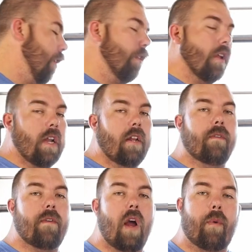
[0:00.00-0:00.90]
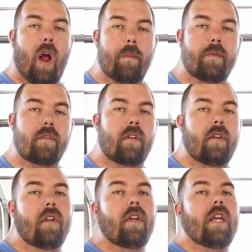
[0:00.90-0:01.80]
way you can identify problems
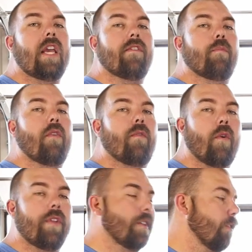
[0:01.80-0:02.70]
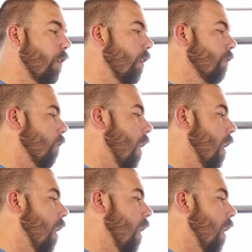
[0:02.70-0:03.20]
even before they start.